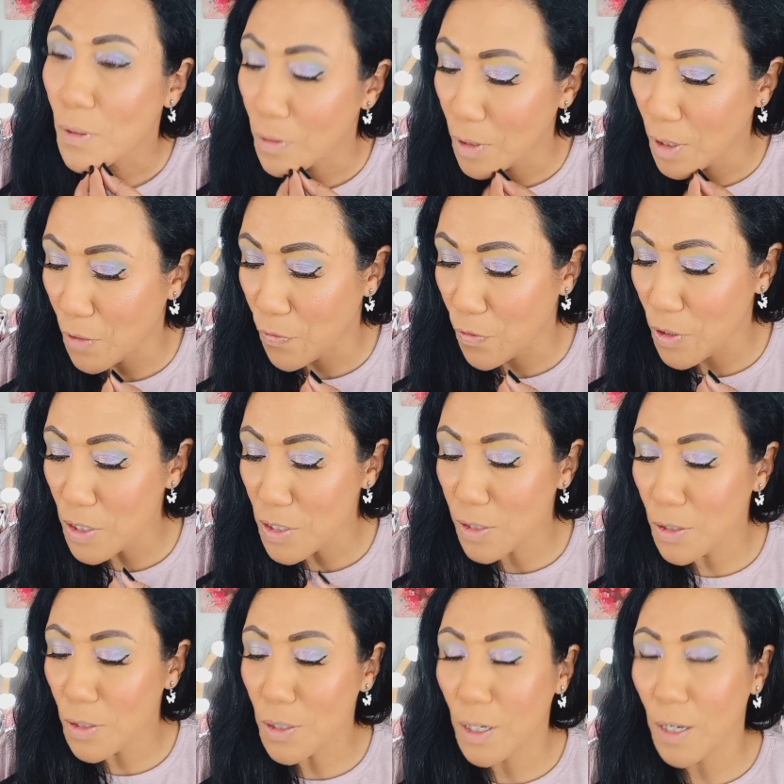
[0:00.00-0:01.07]
Okay, for this
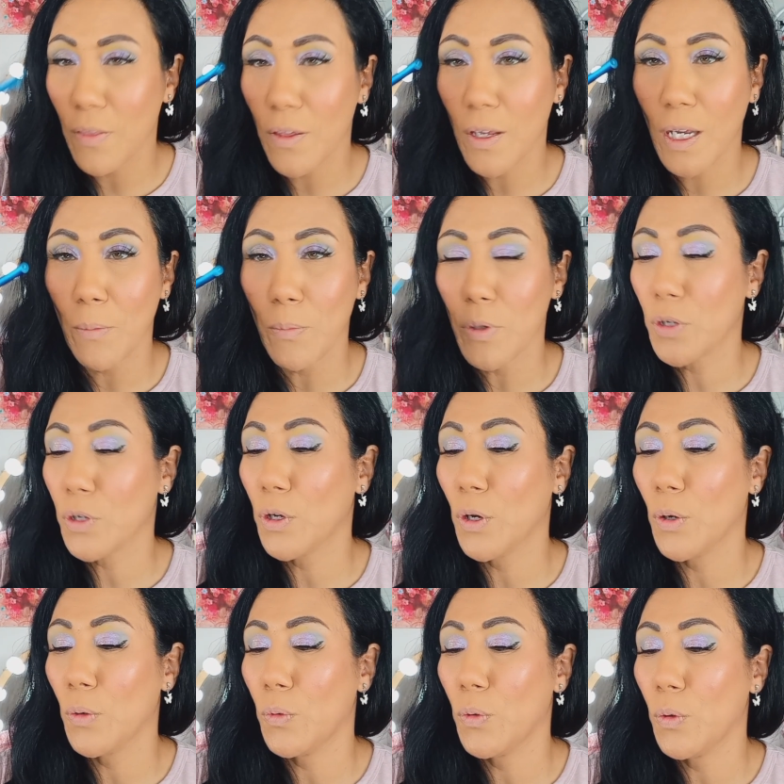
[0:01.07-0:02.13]
look, I think I'm going to
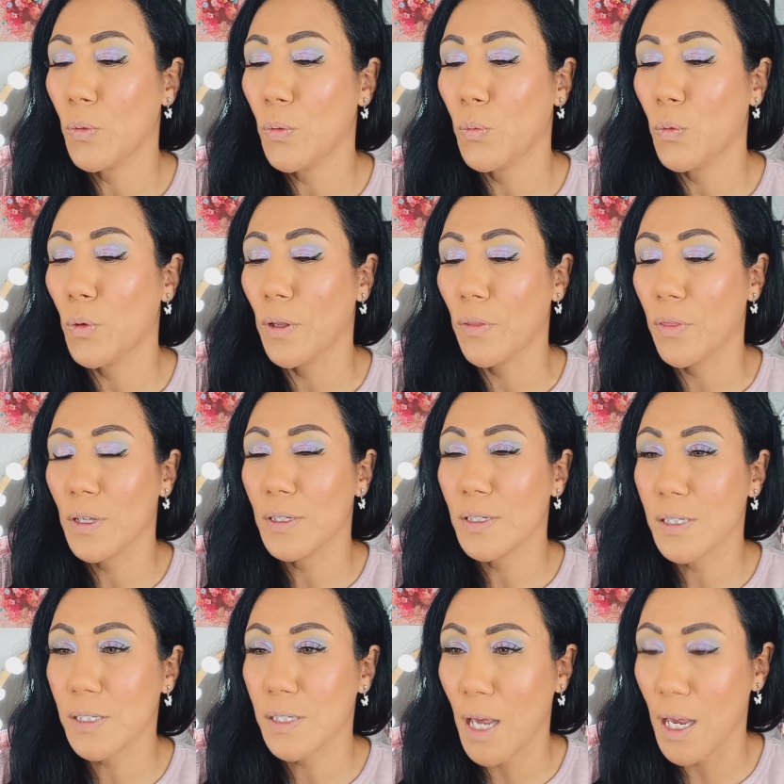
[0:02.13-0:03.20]
go with
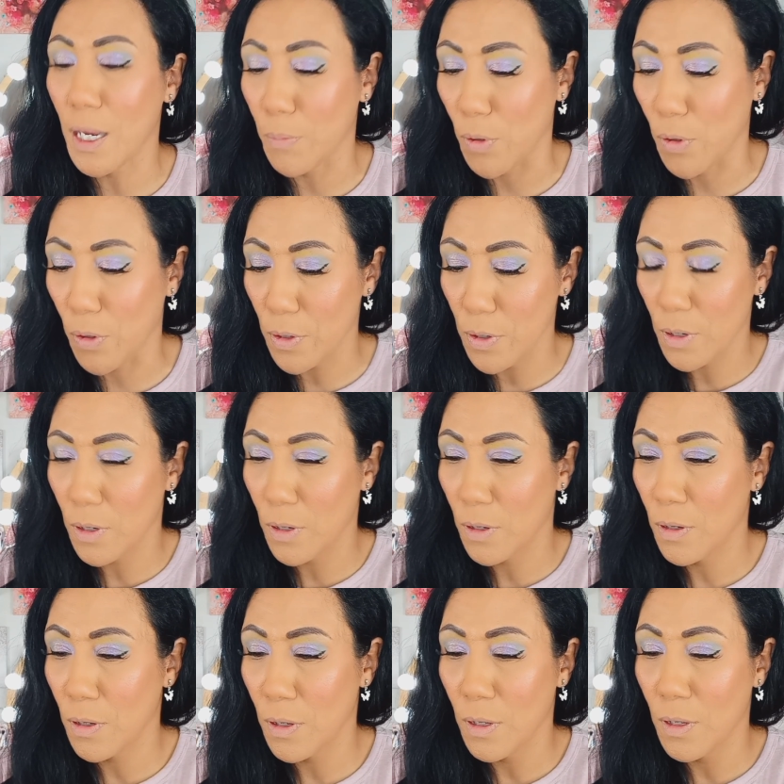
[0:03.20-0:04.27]
Cyber.
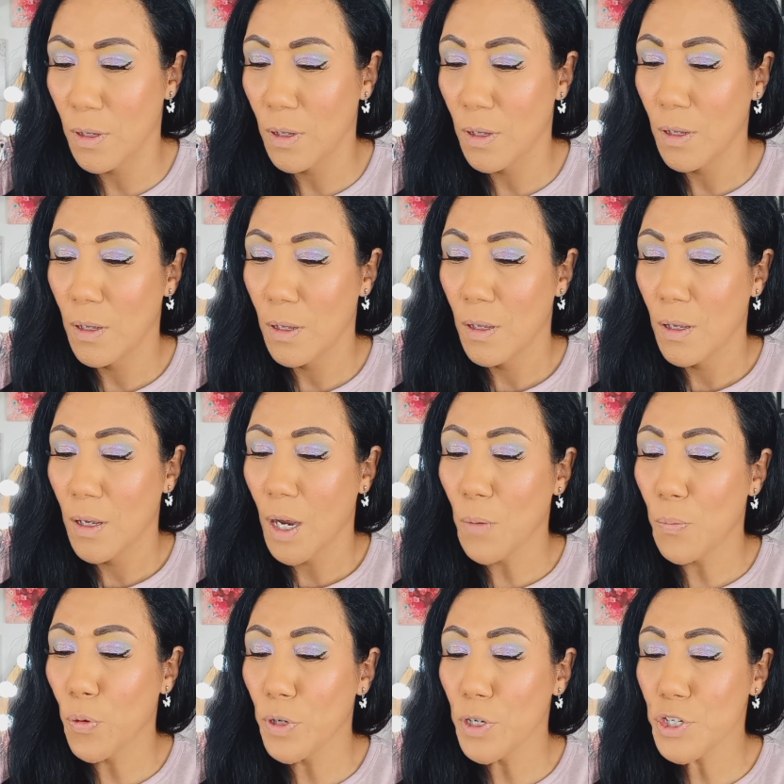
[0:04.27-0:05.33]
I'm
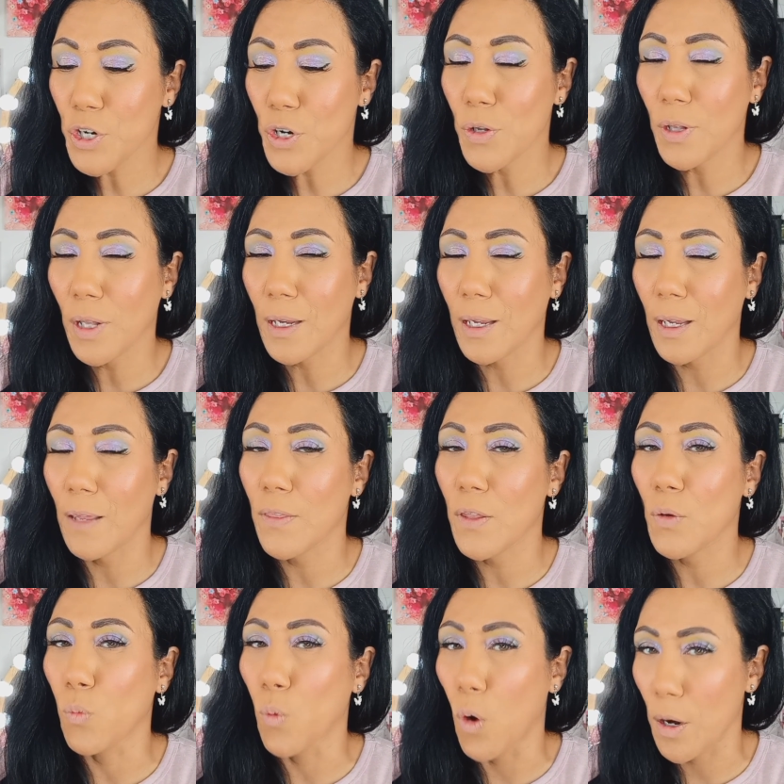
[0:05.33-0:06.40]
pretty sure like in
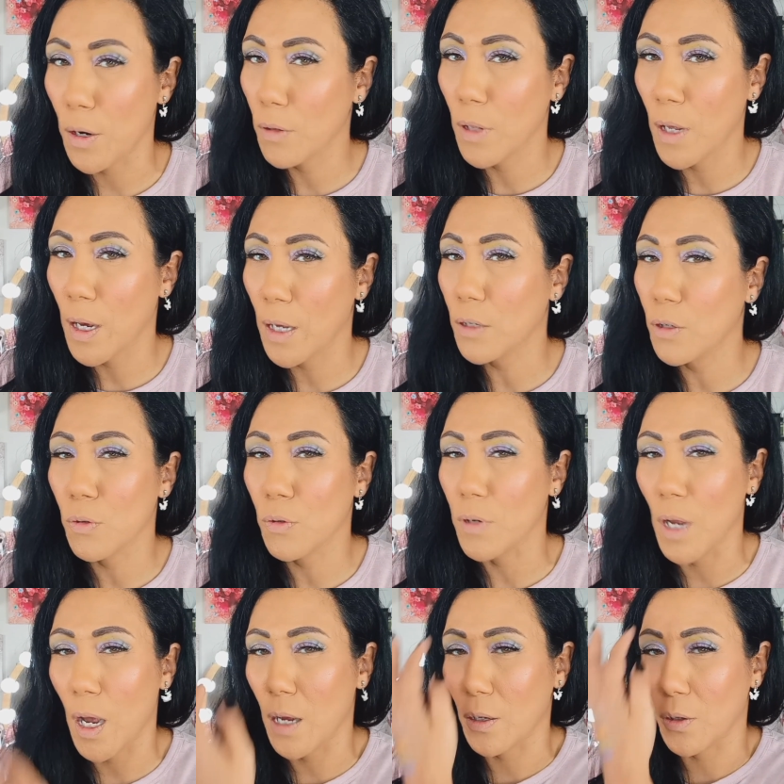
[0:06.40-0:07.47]
the waterline, you're
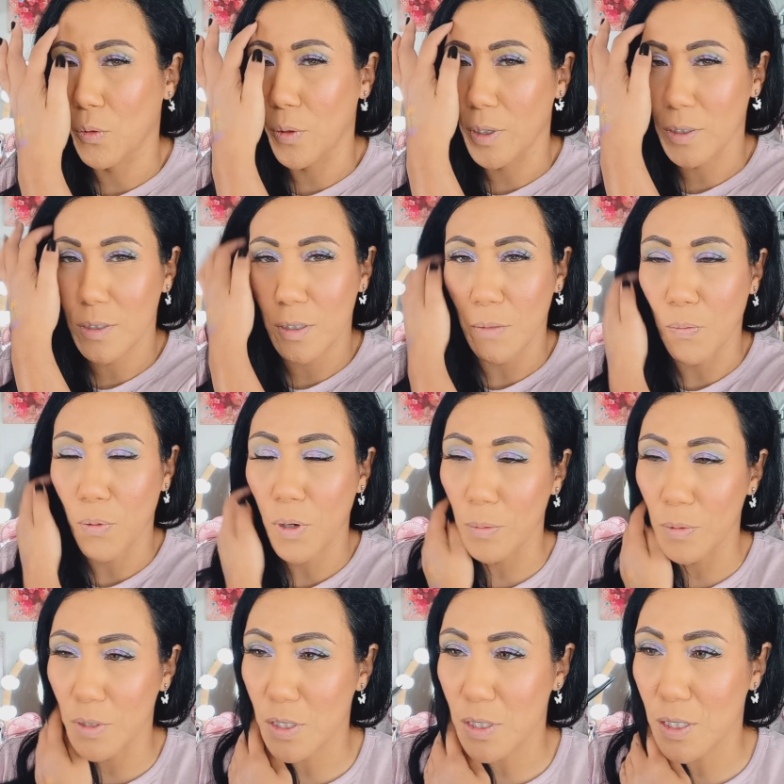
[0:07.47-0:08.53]
not going to
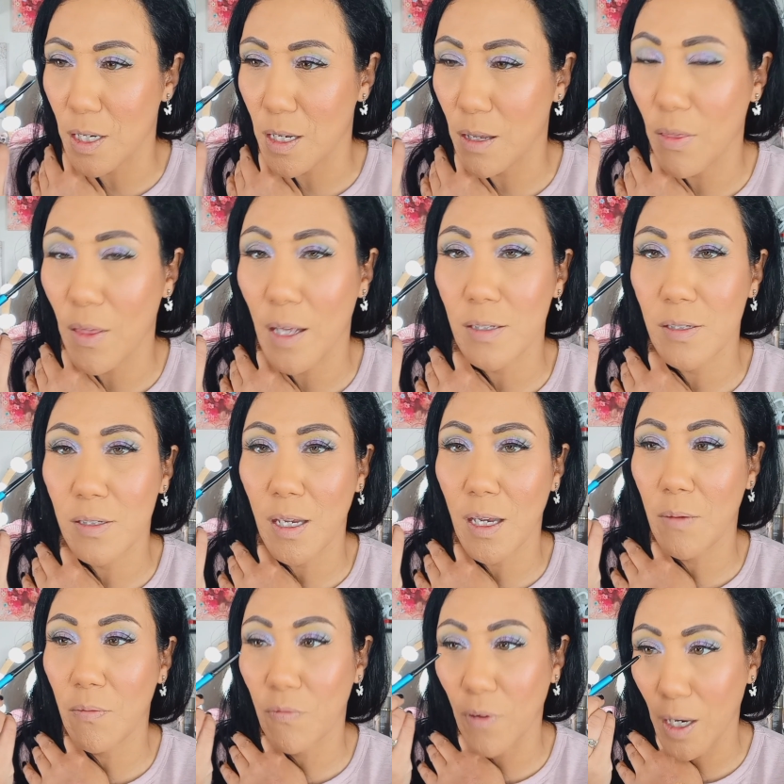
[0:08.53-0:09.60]
probably see that
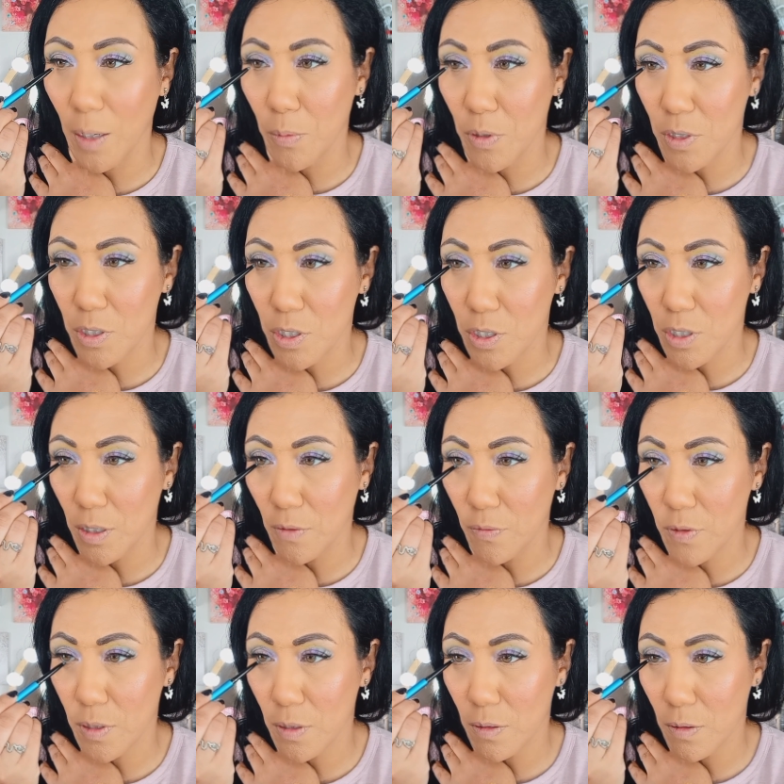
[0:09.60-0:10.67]
same vibrant
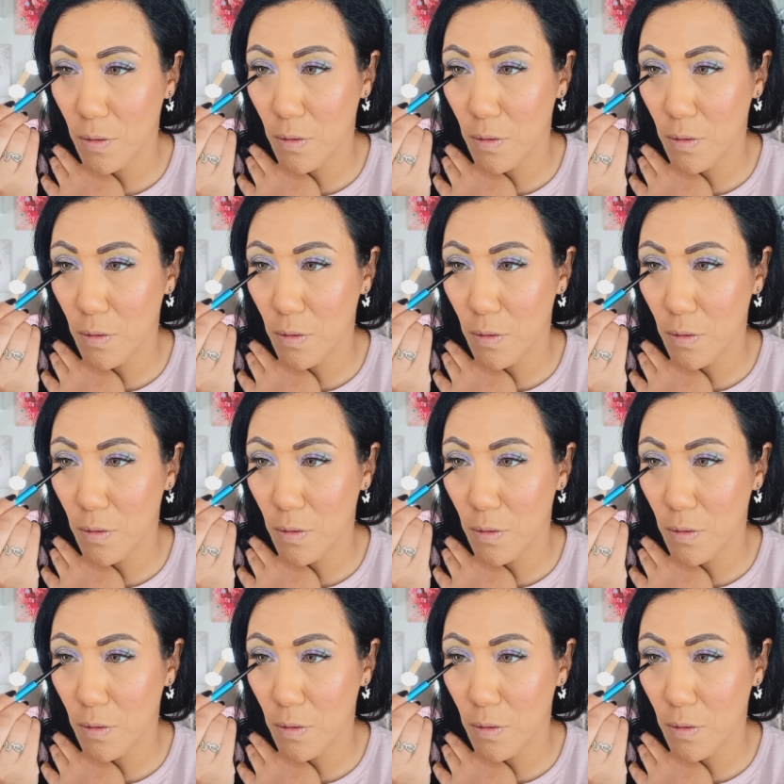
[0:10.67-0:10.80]
shift.